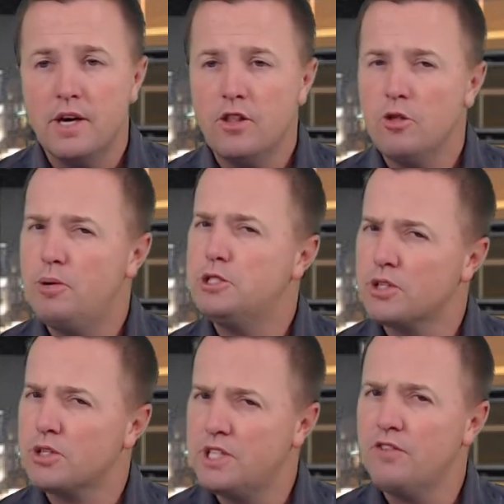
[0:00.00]
The
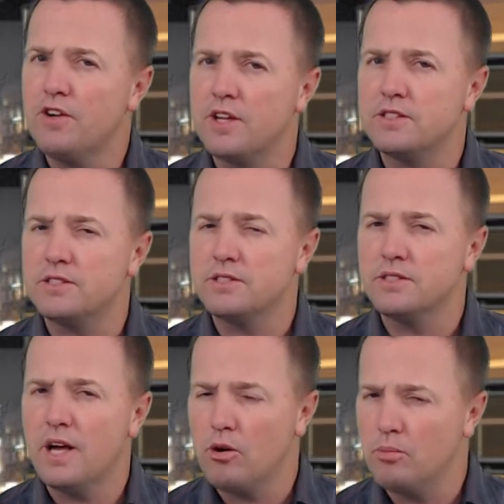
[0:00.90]
Pittsburgh defense,
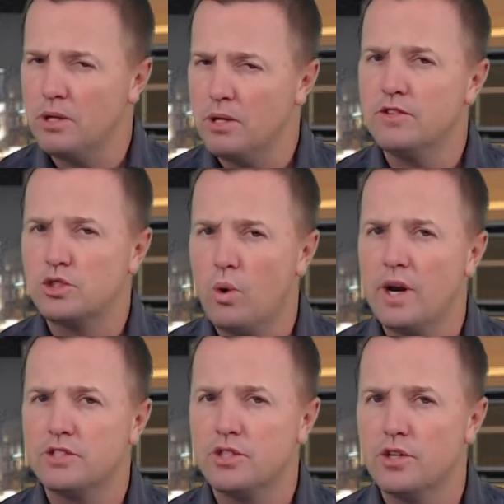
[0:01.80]
I don't believe, is
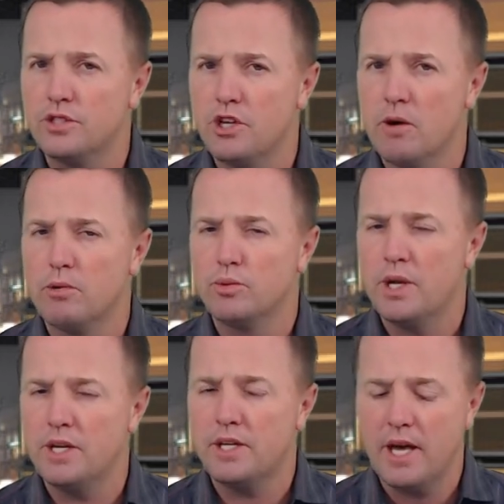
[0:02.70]
quite as good as the numbers would
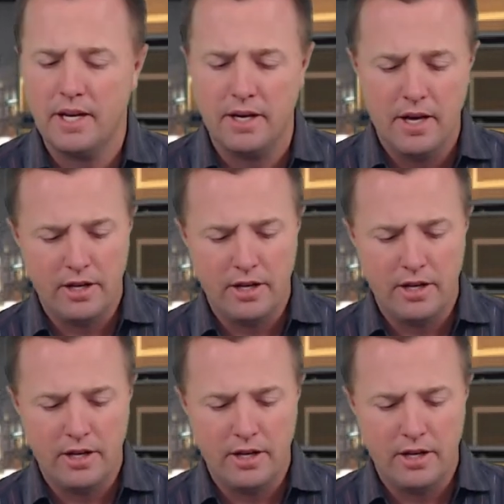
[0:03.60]
indicate.